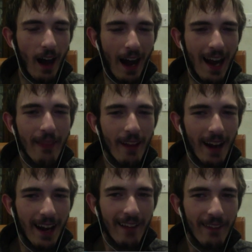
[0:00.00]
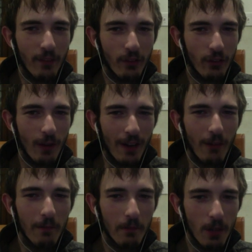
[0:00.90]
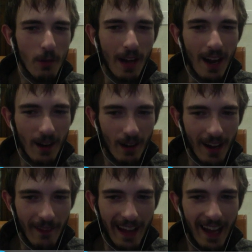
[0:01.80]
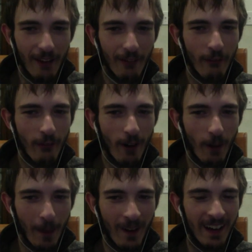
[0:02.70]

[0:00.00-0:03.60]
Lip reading: I had those too. I don't. You and I are not that far apart